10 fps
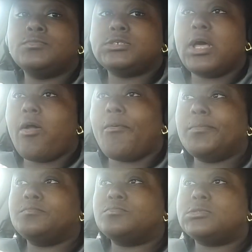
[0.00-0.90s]
So
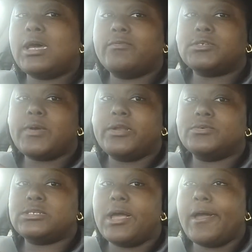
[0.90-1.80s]
that was right
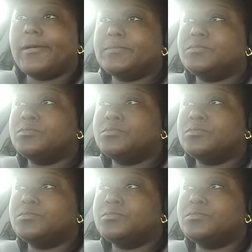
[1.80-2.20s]
on time.